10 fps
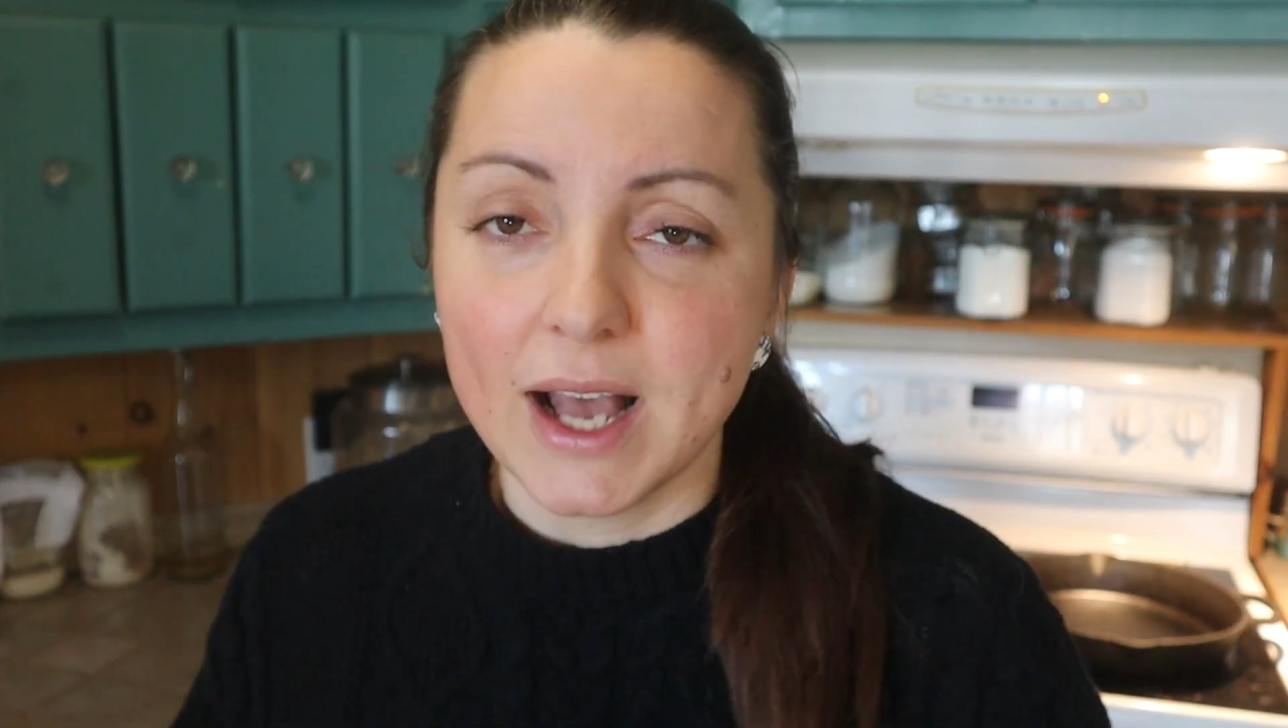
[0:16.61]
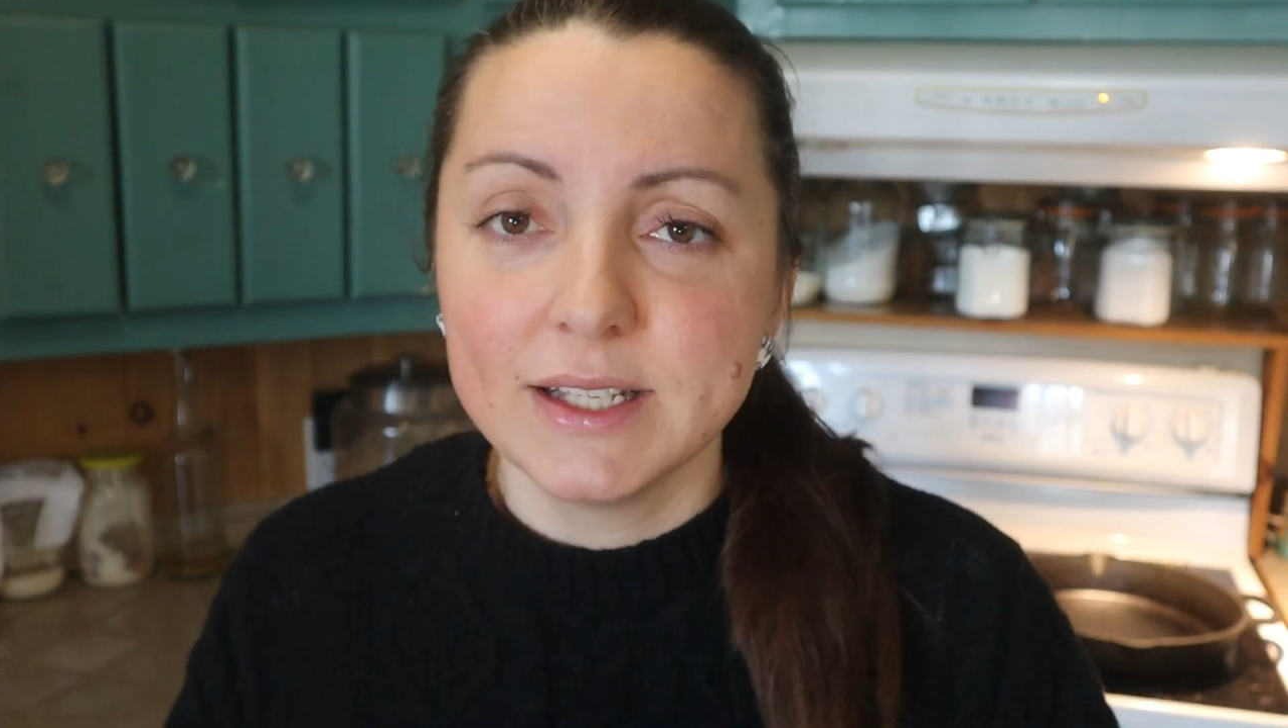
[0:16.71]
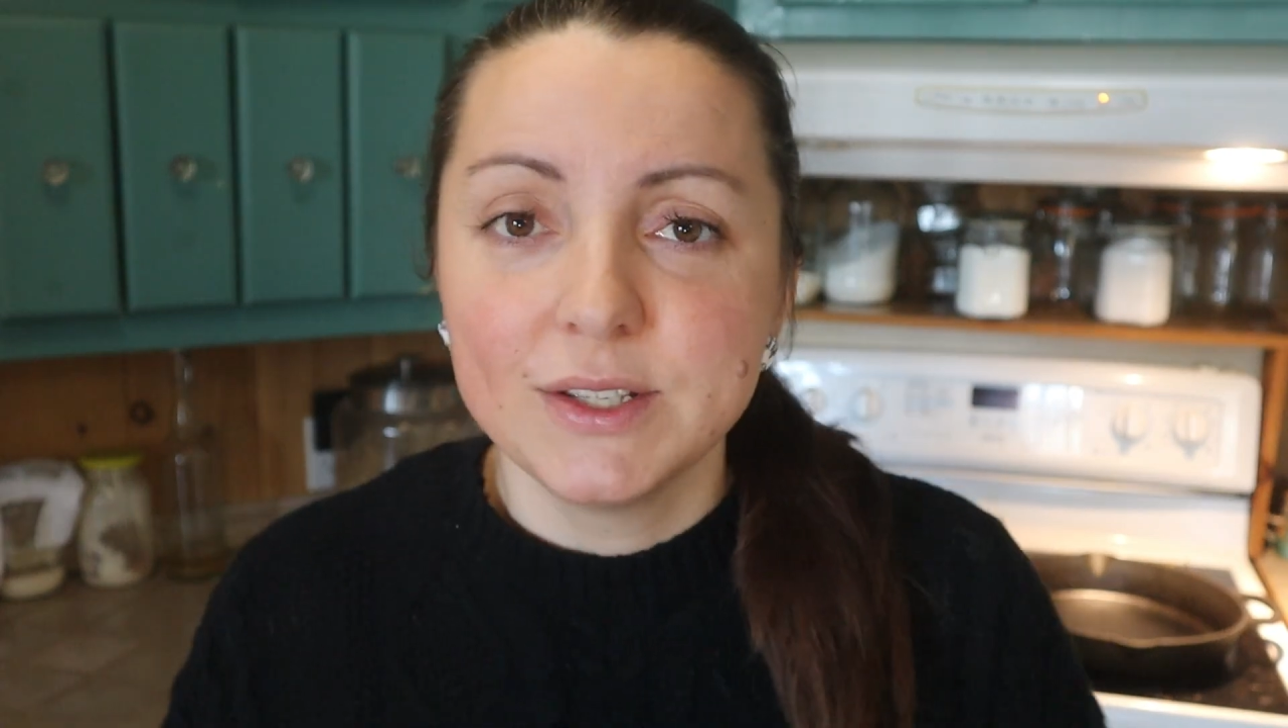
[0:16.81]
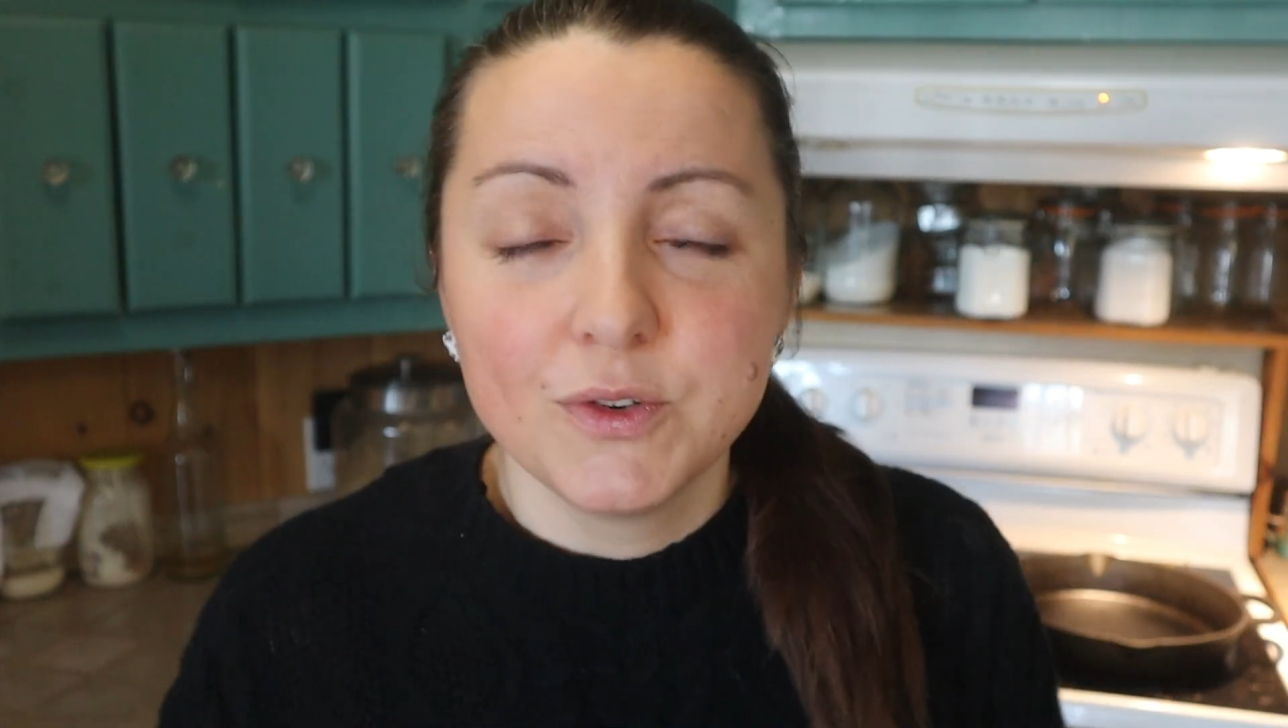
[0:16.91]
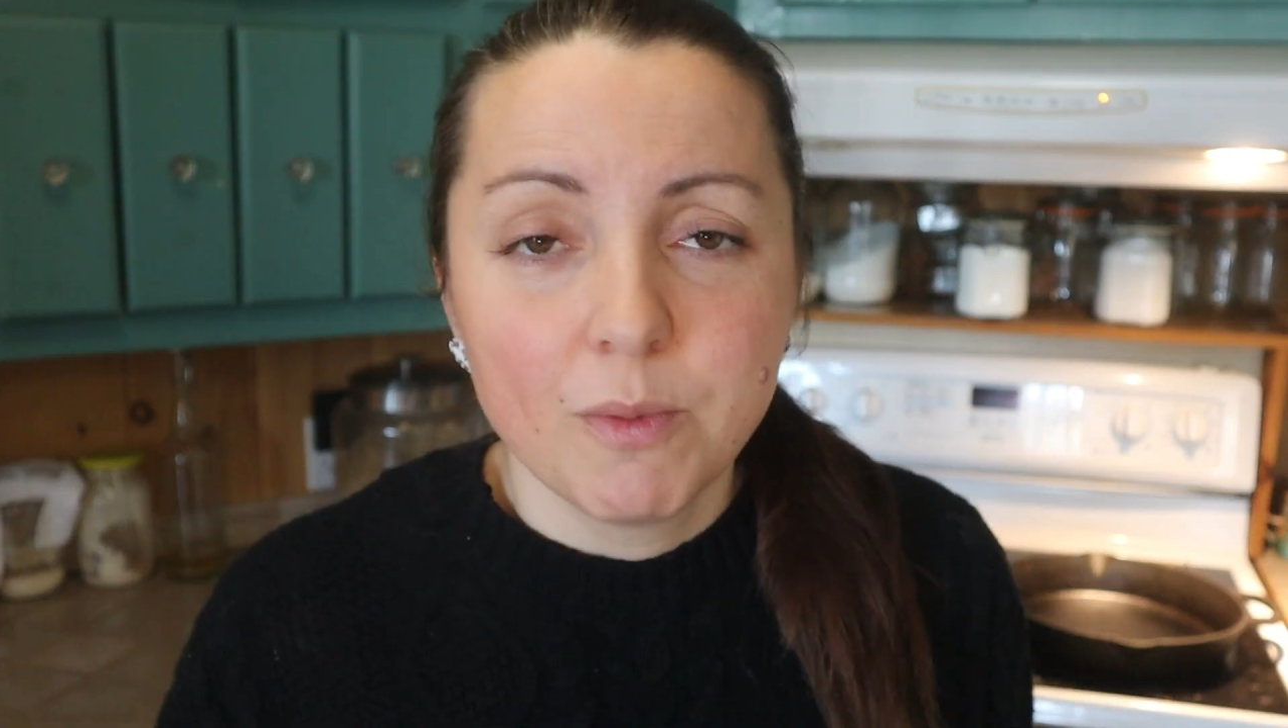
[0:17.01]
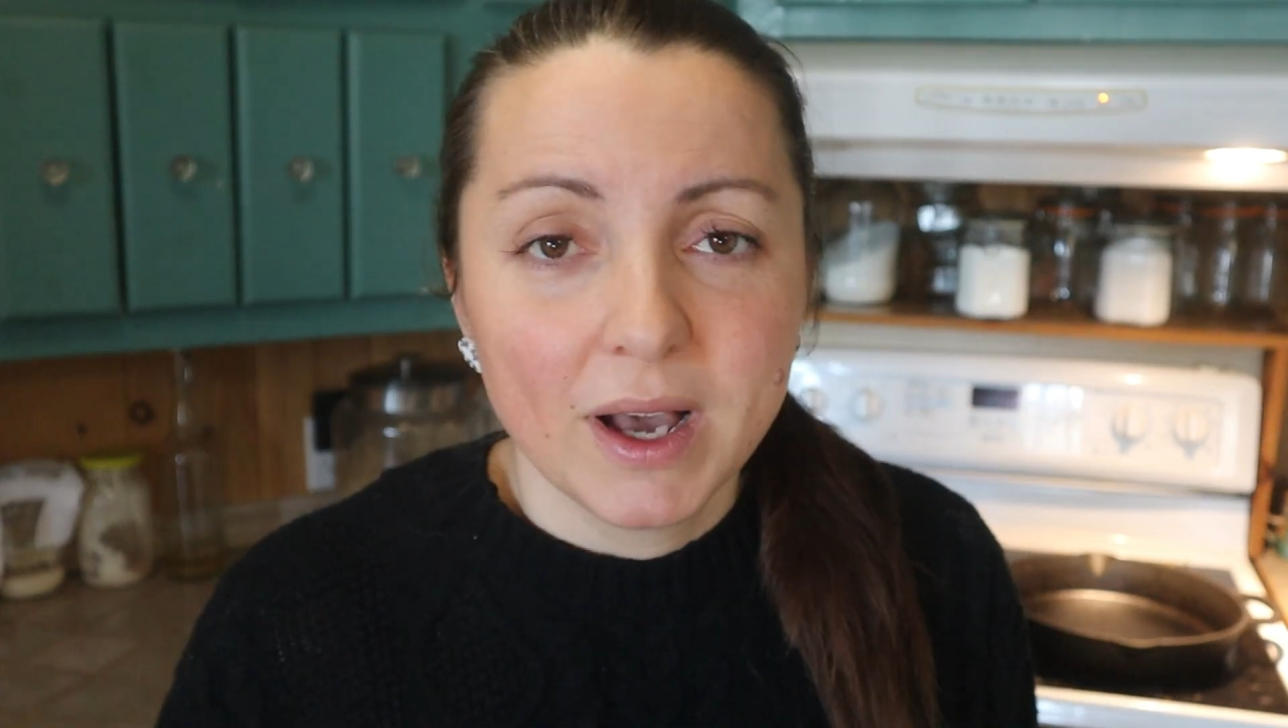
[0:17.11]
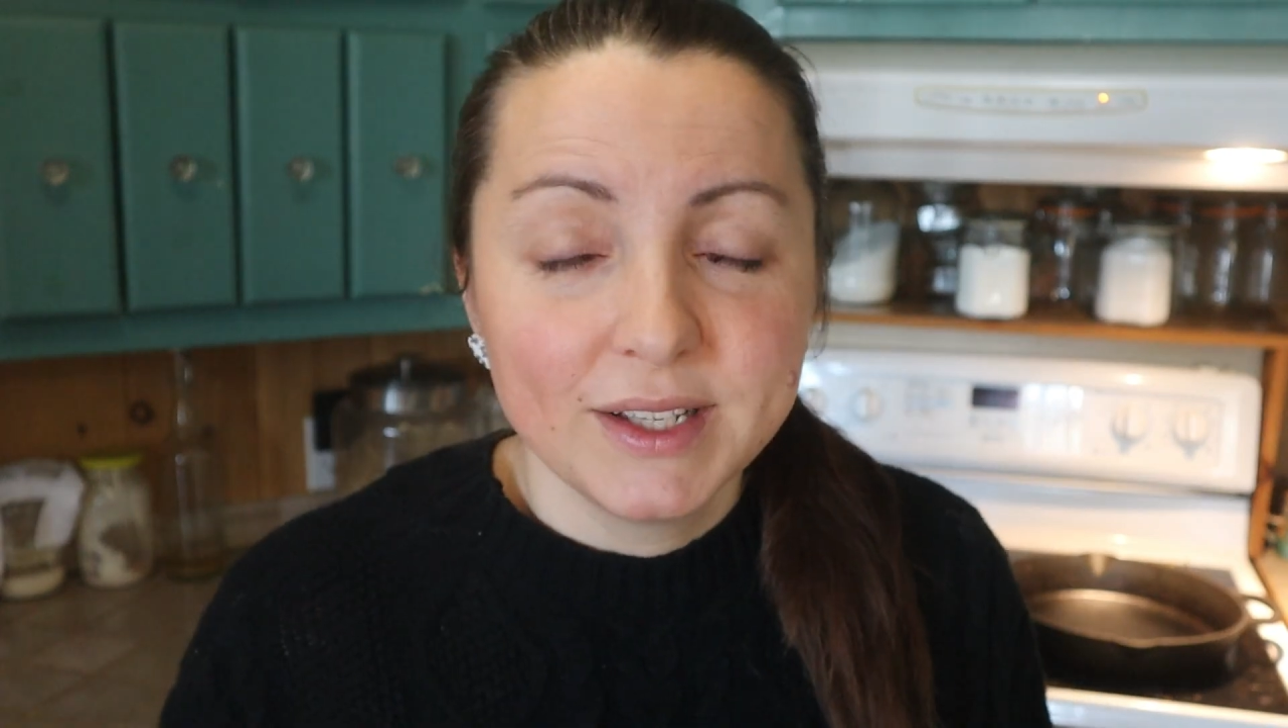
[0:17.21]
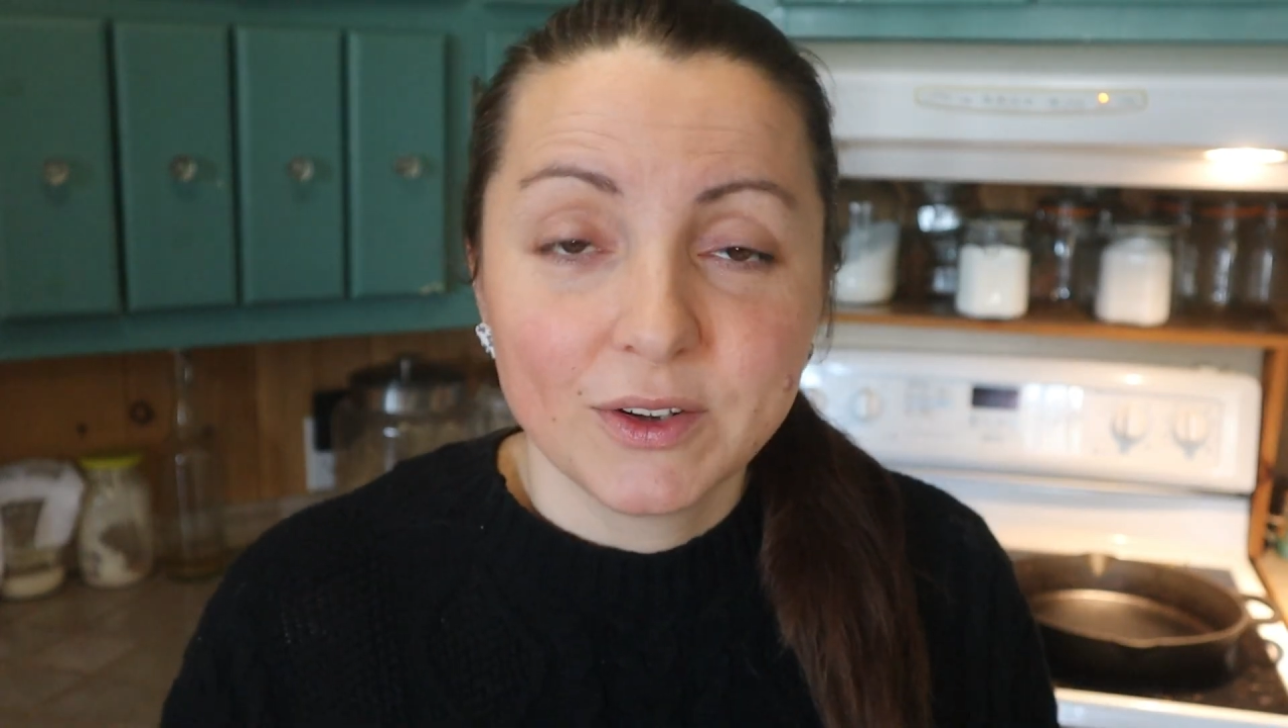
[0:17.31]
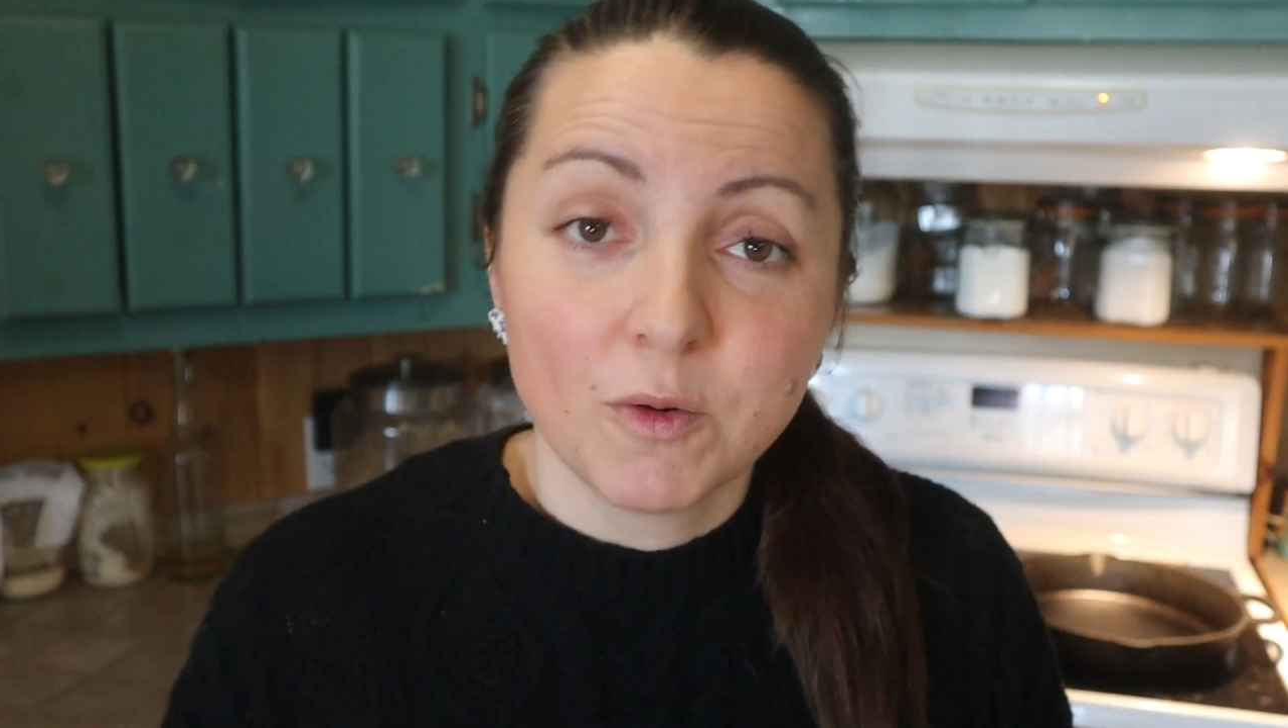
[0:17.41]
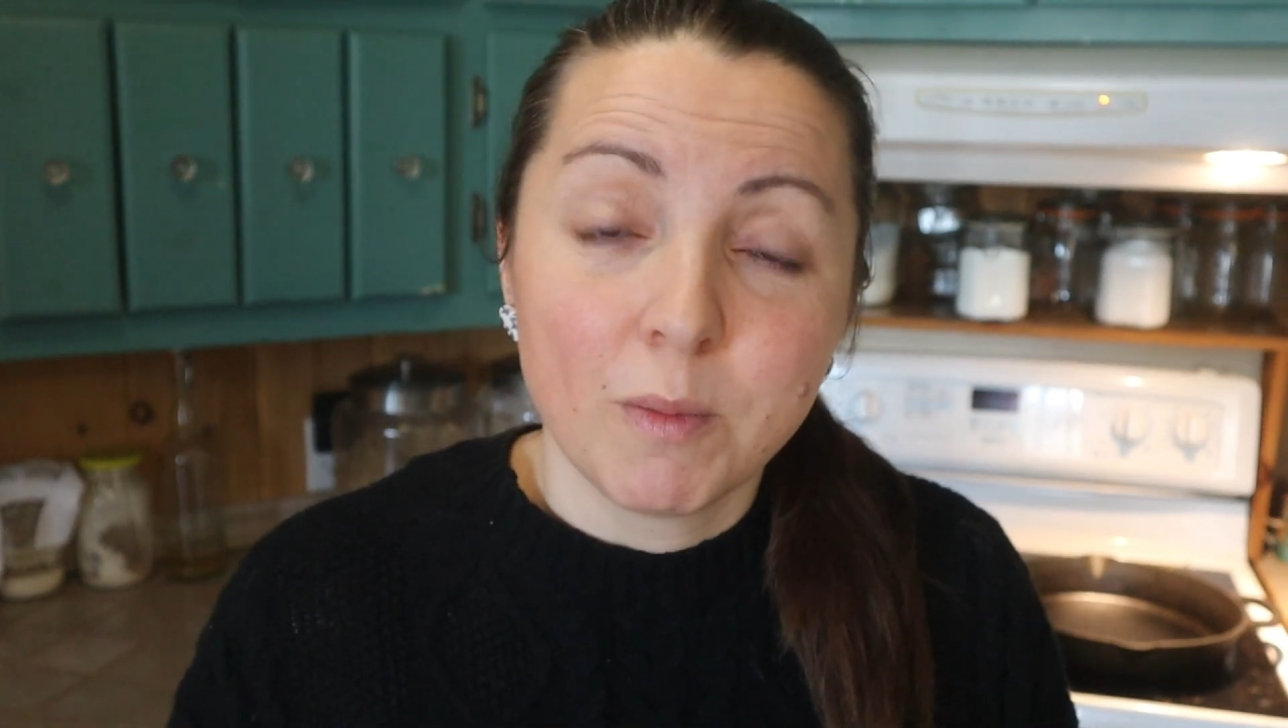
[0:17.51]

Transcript: as you might or